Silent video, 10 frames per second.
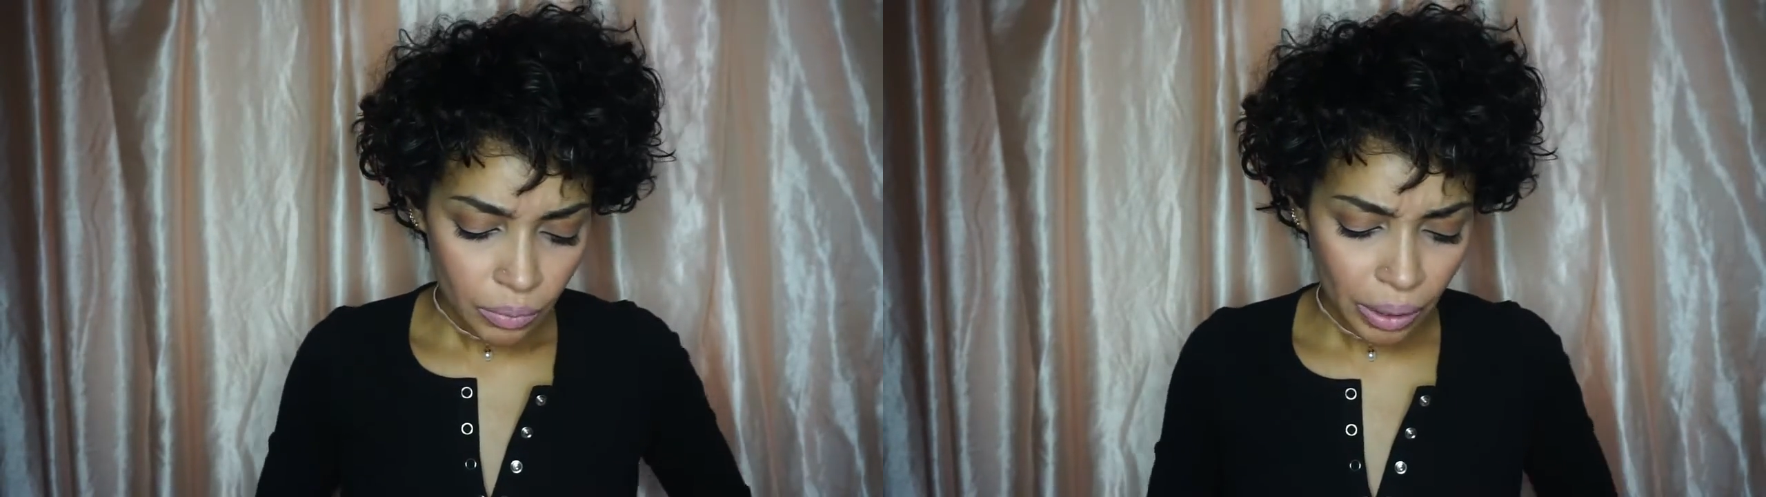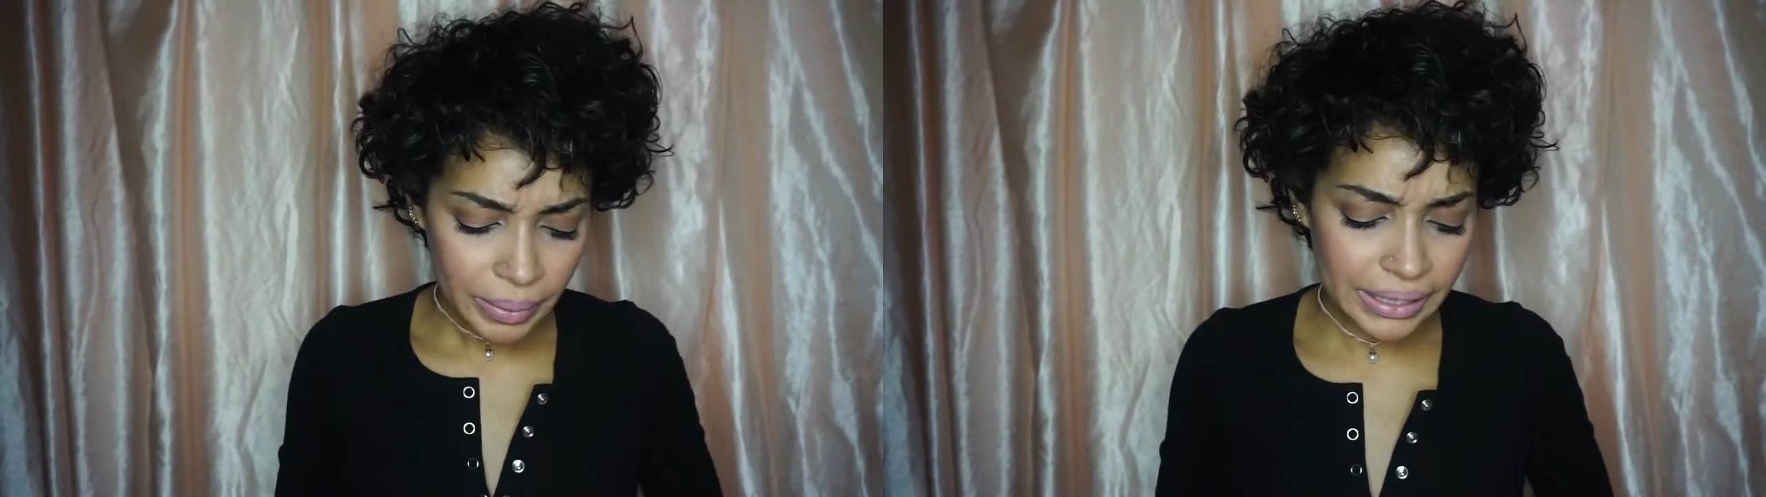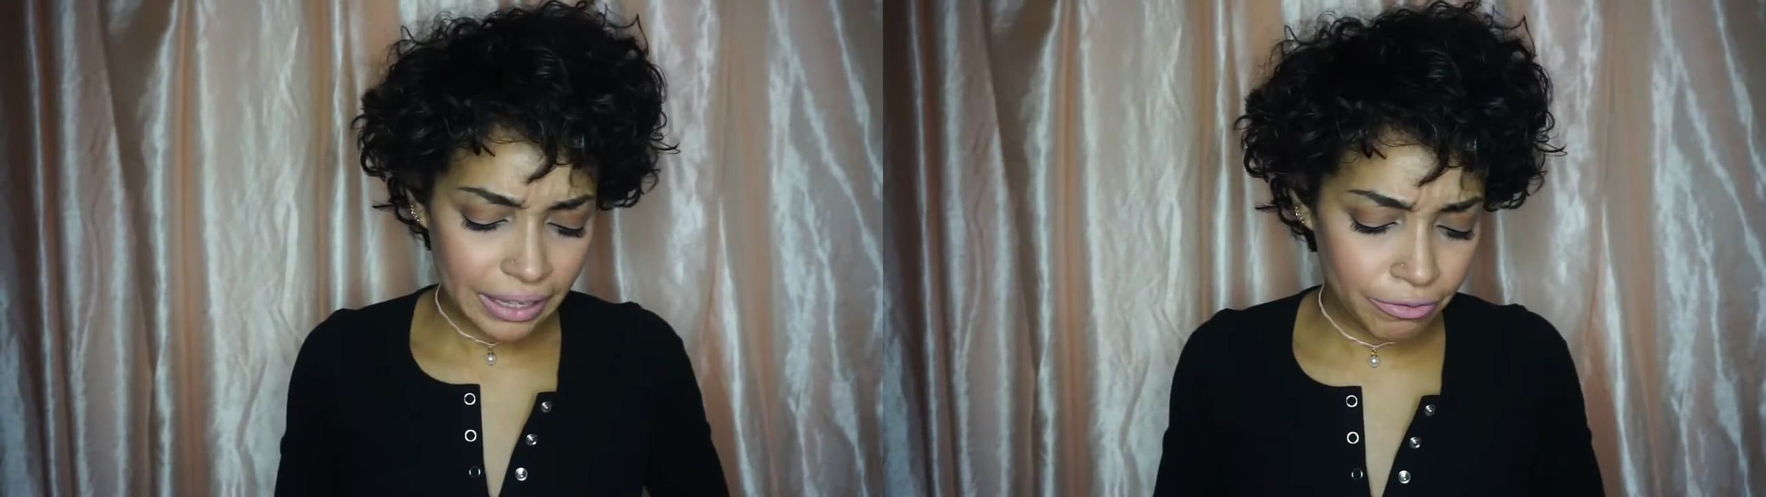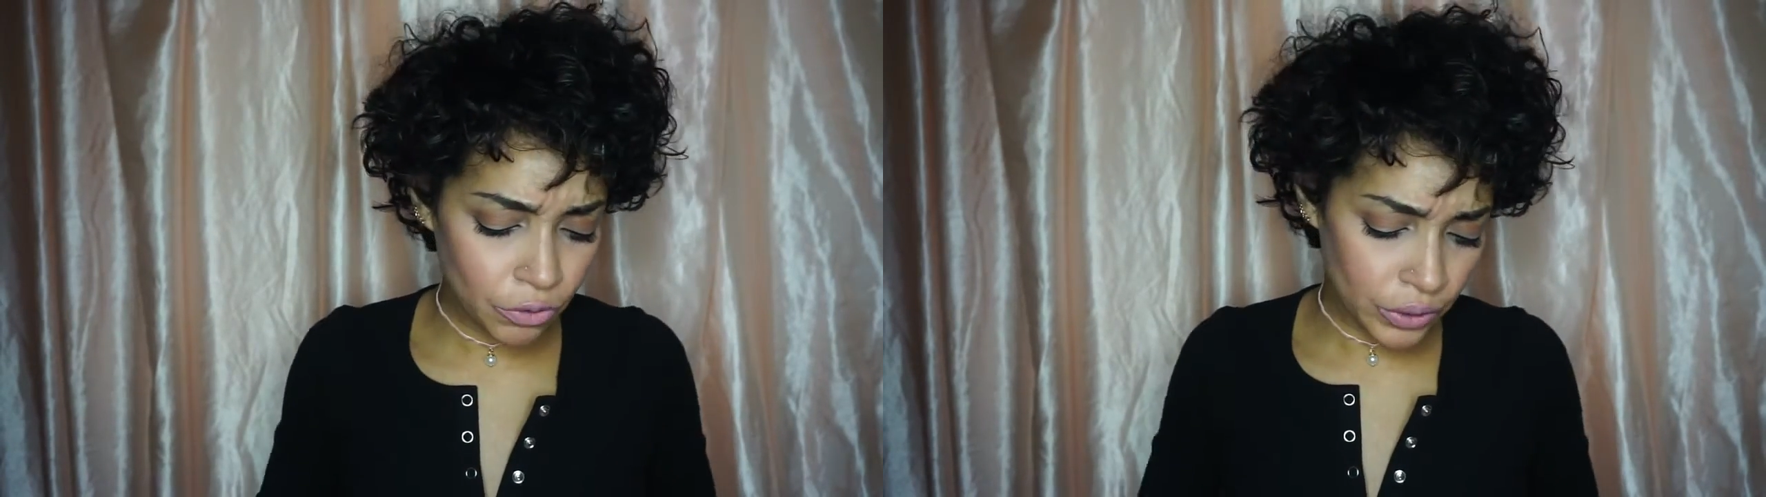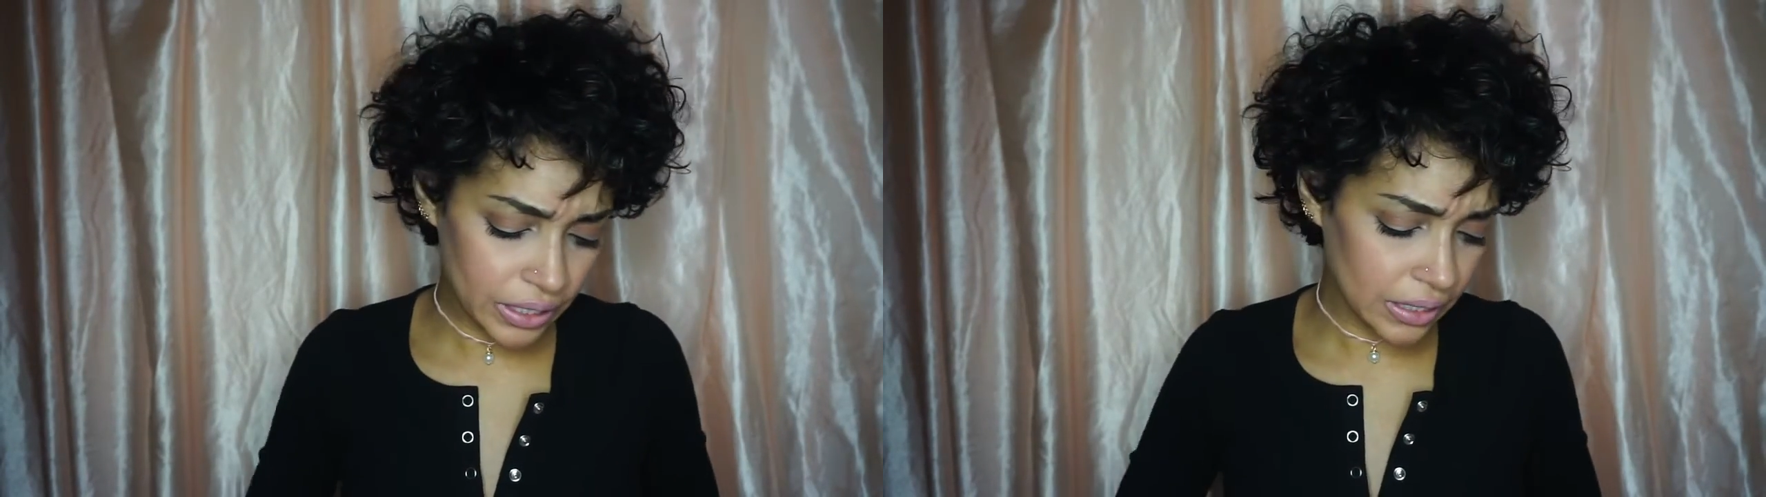Probably late
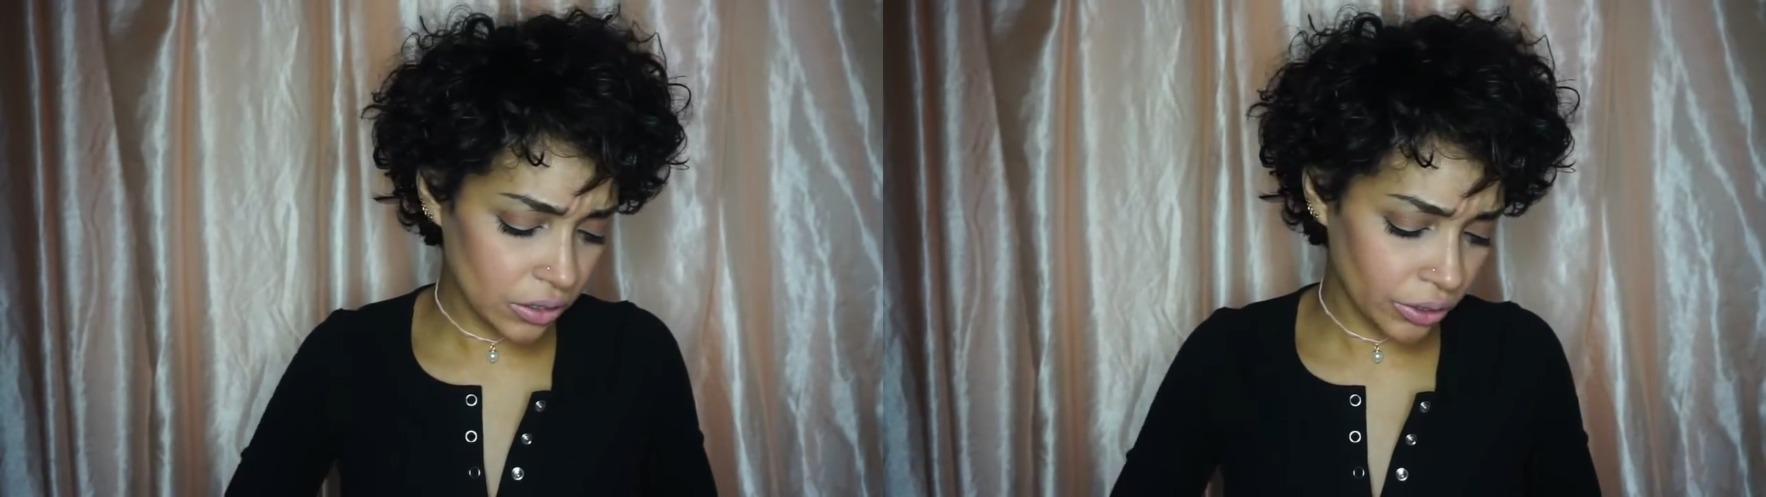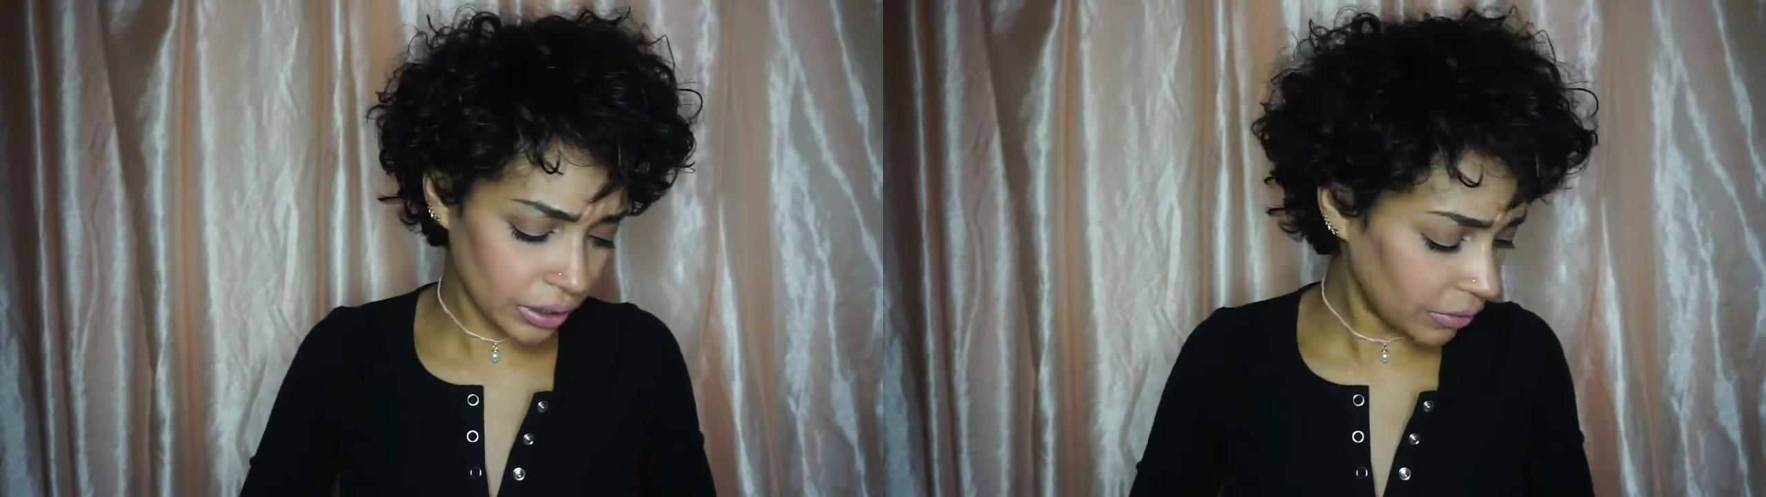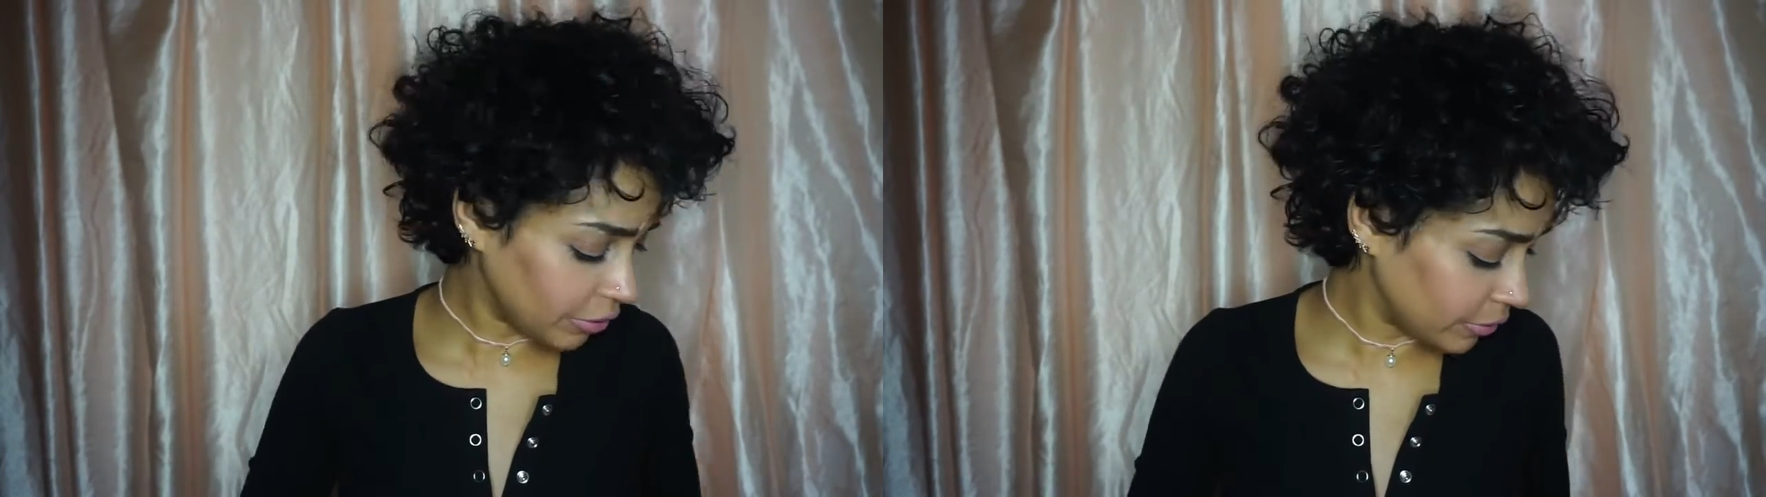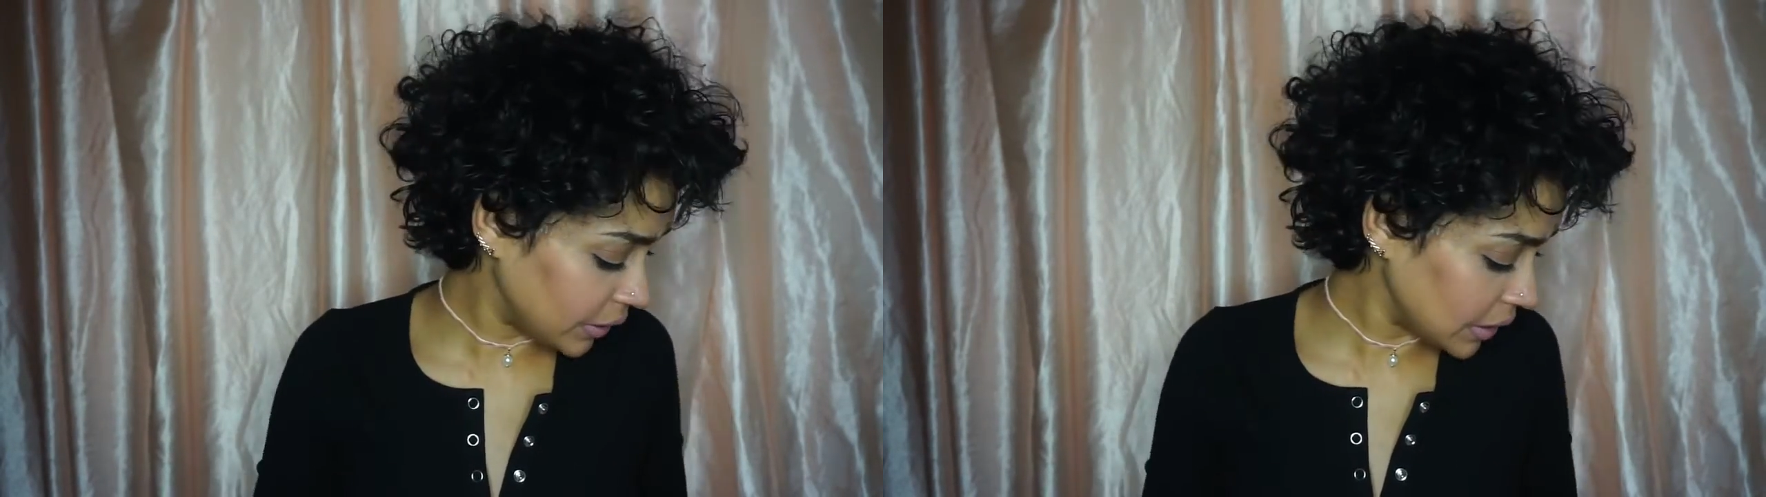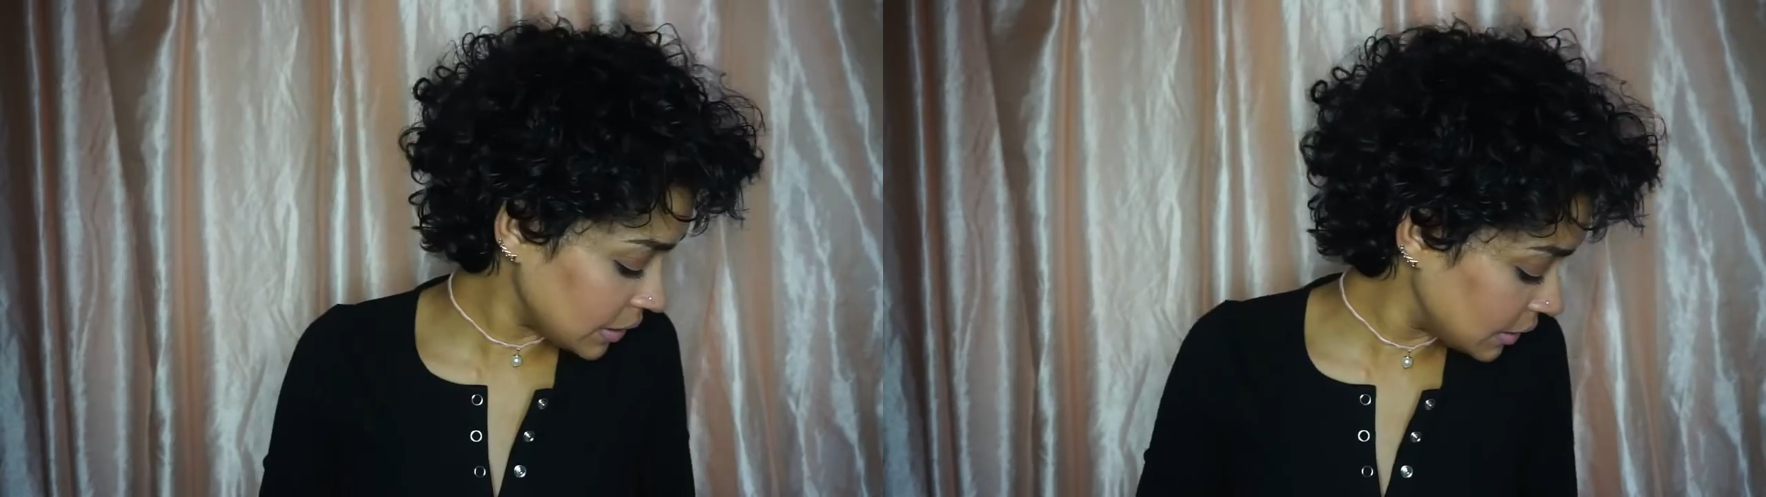40s, early
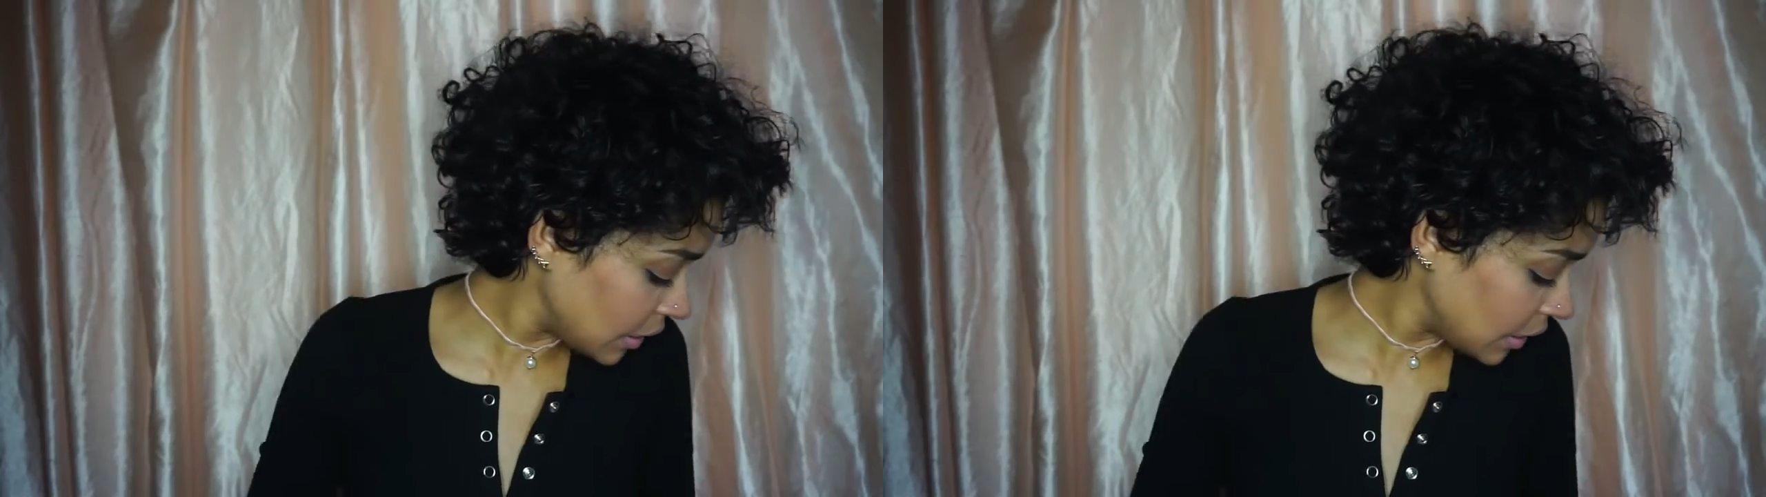50s.